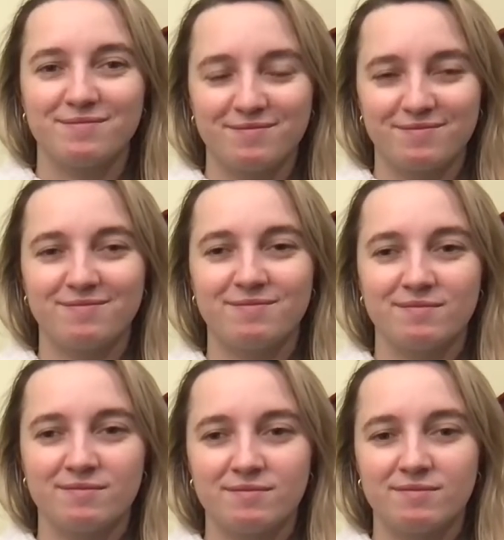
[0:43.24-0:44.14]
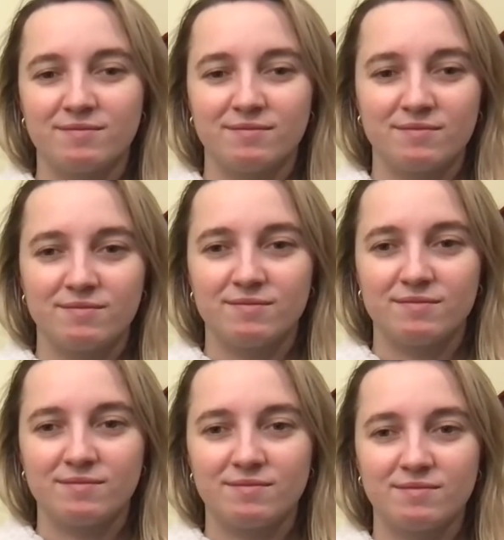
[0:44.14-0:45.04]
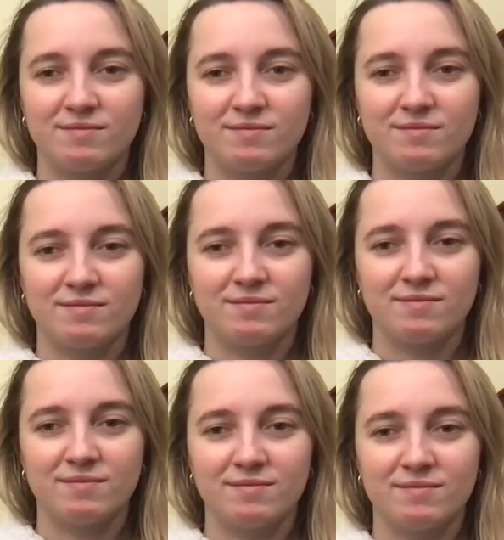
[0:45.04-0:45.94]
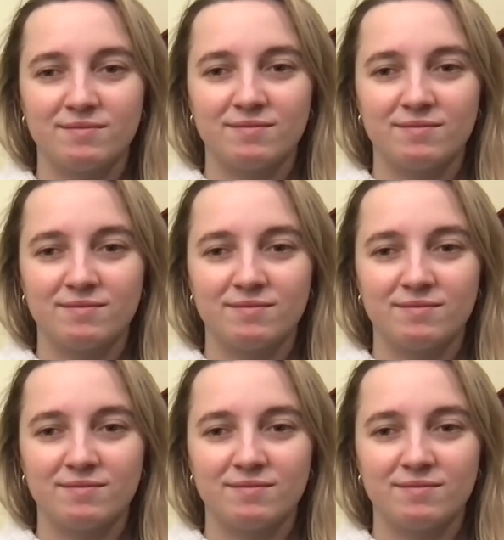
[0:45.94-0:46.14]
(not speaking)